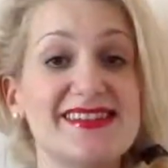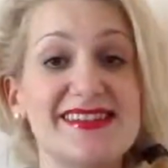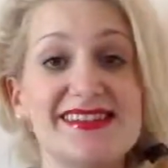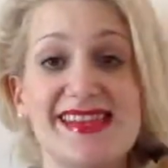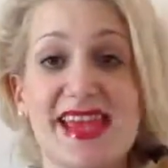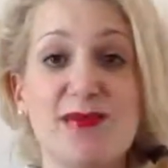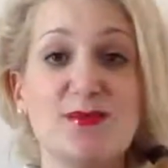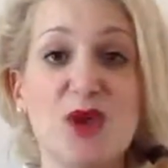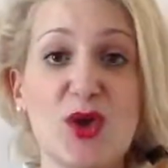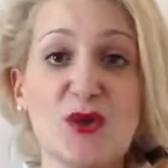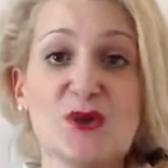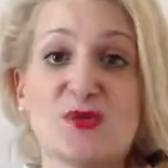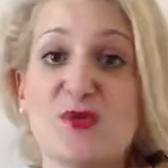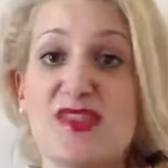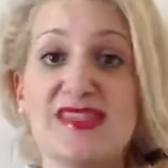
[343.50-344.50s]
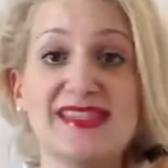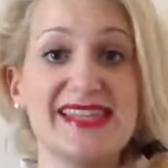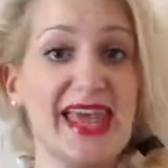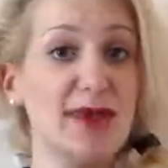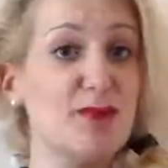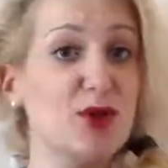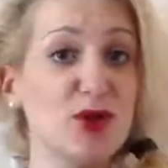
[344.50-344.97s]
the same goes with the
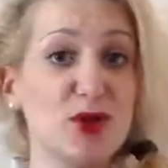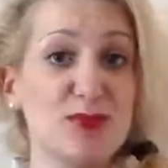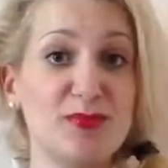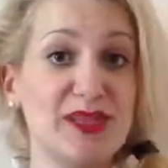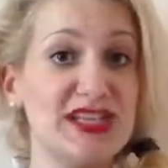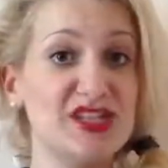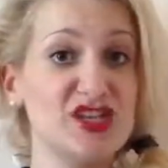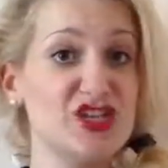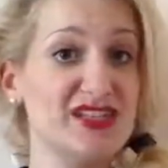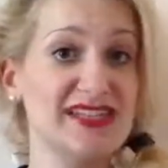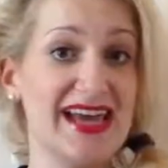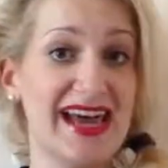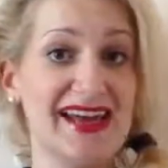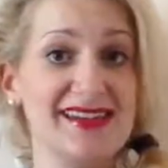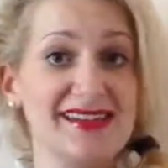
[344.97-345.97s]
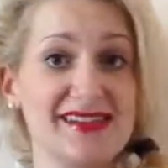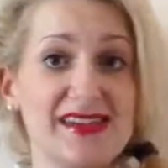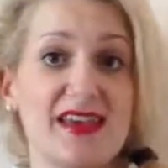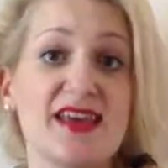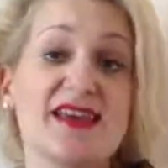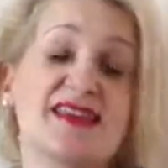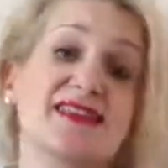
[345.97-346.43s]
table completion task.
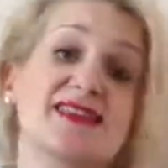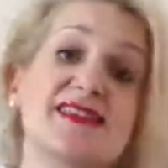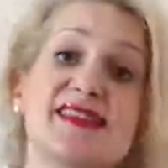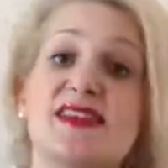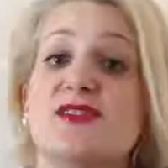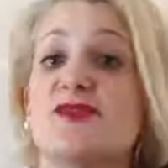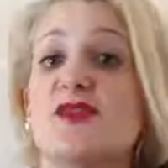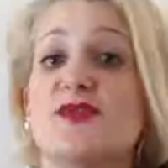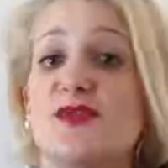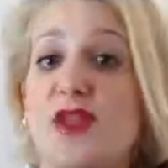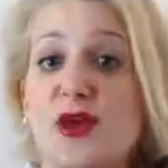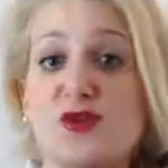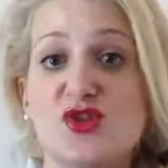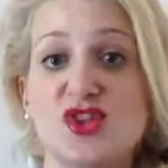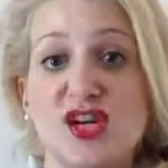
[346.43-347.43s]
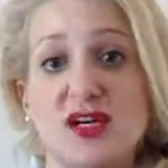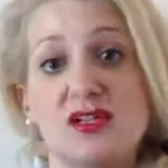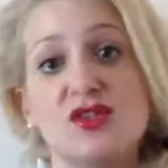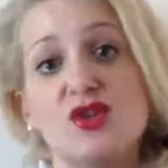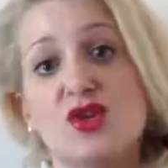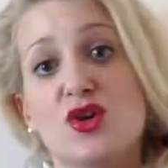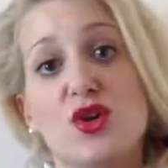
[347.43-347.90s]
Instead of a
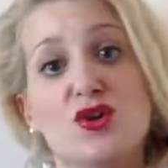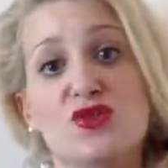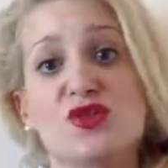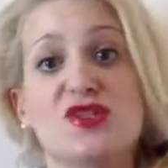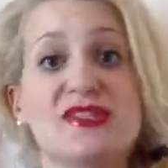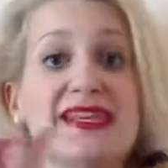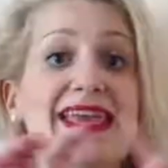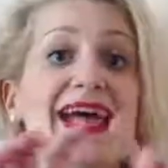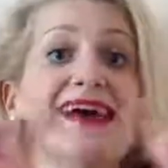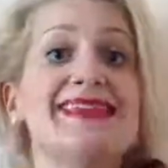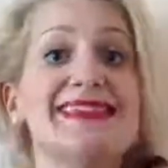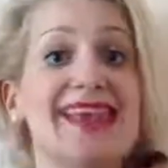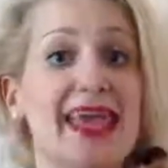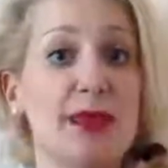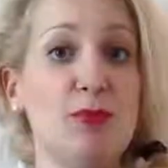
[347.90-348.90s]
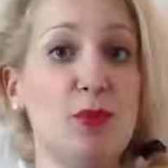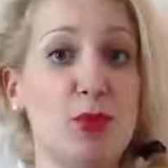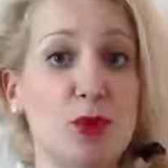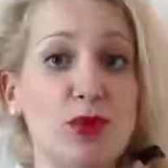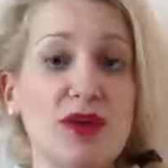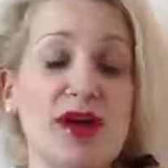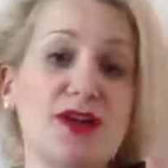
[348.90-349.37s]
flowchart, you're going to see a
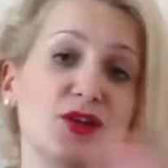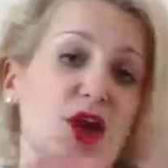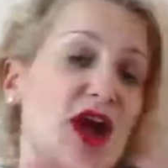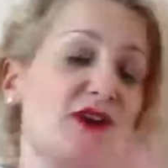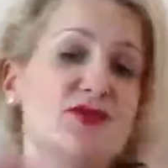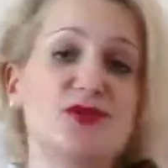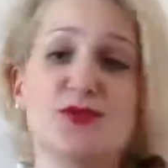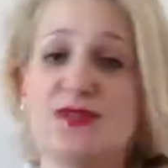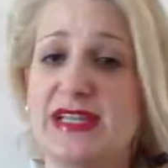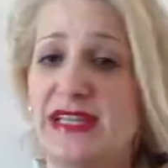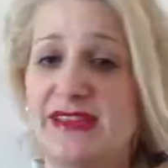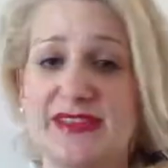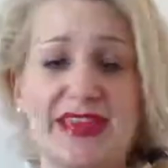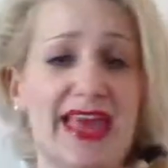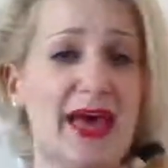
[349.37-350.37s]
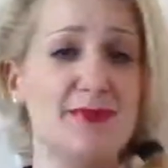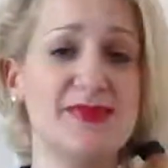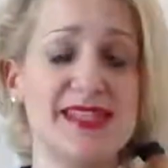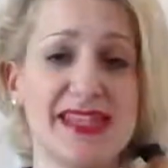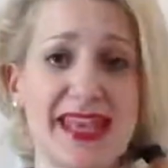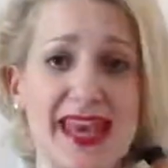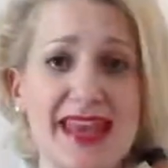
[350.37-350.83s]
table and you have to fill in the gaps
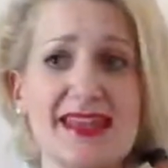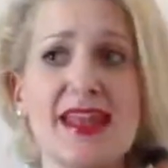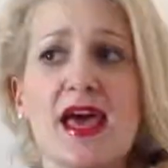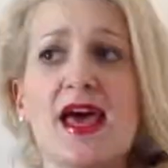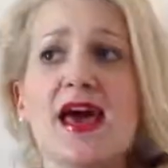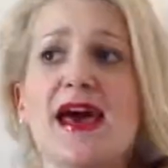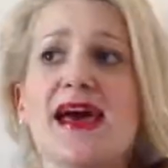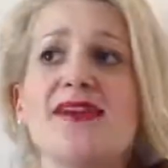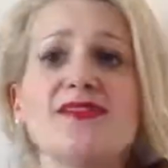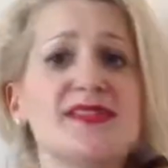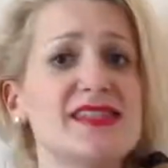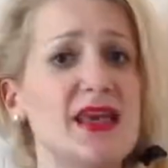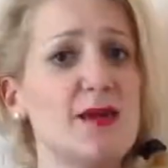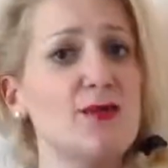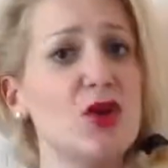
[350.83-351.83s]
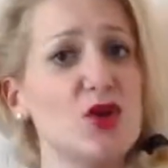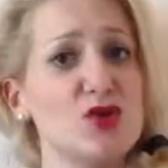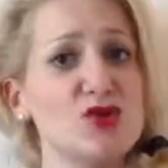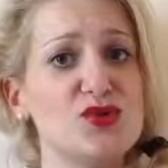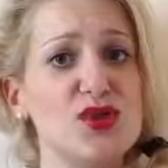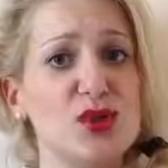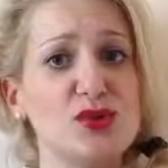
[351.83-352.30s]
again. And the same
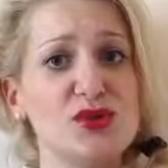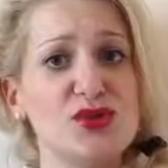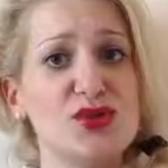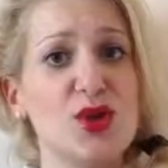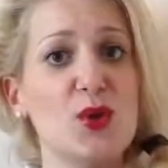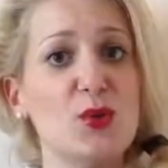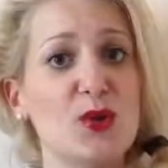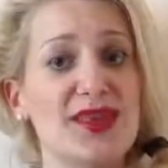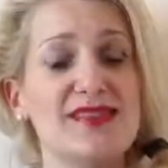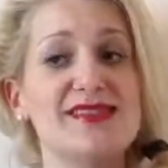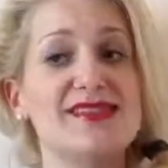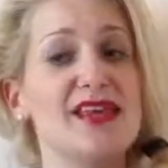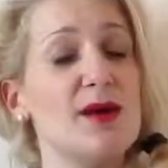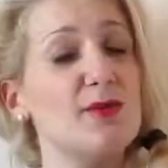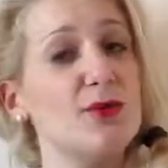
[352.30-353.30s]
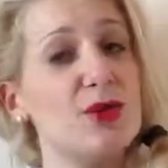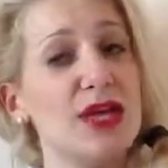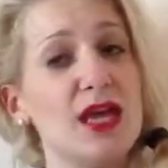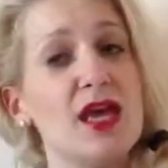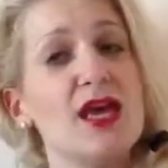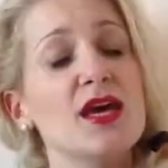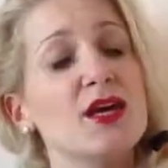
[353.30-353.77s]
goes also with
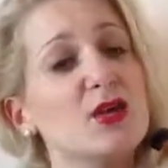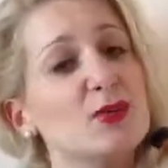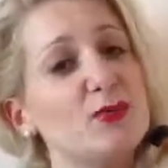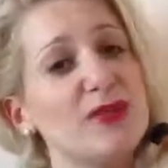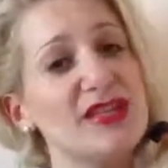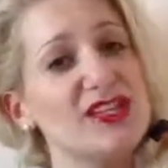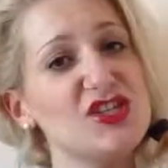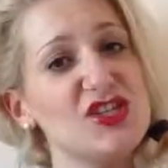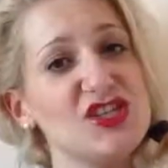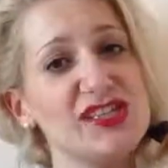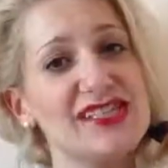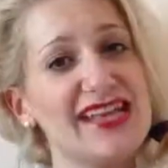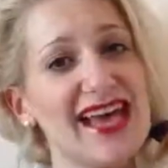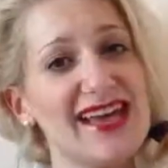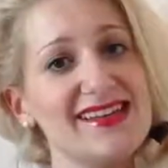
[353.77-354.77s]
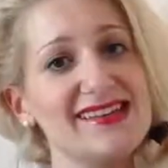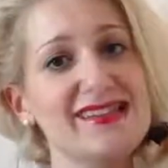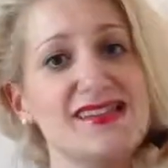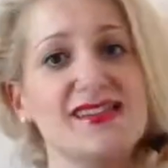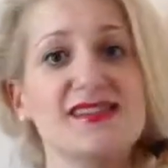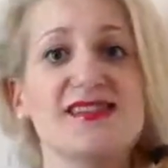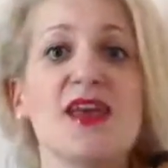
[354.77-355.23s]
summary completion
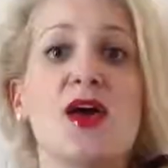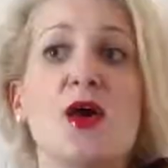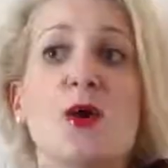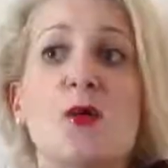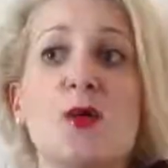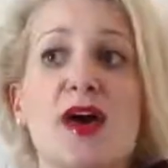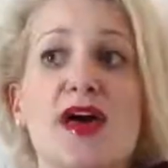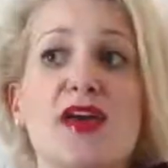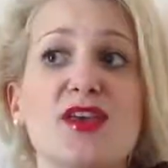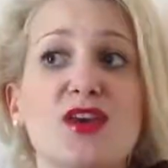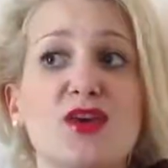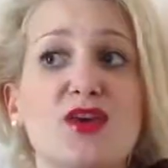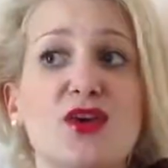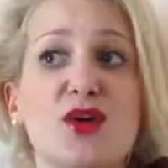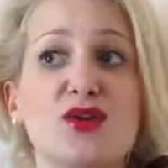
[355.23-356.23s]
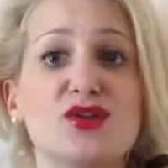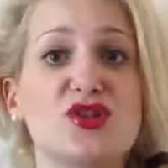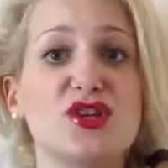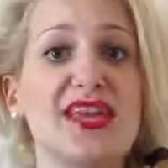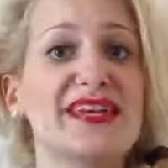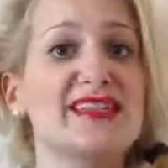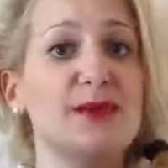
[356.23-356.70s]
tasks, where you're going to
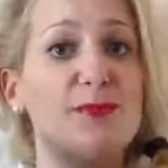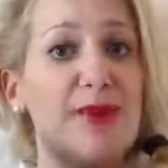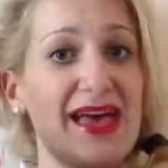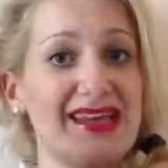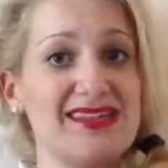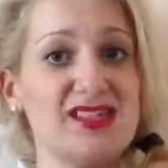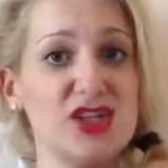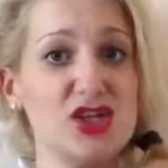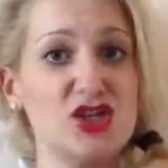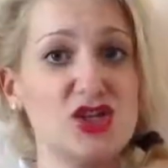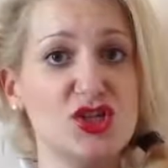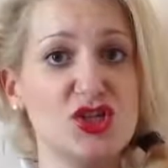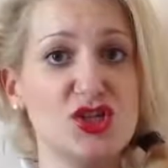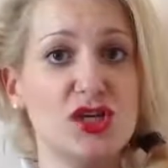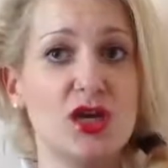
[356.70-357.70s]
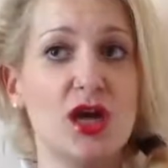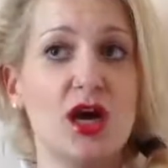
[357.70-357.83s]
get a passage,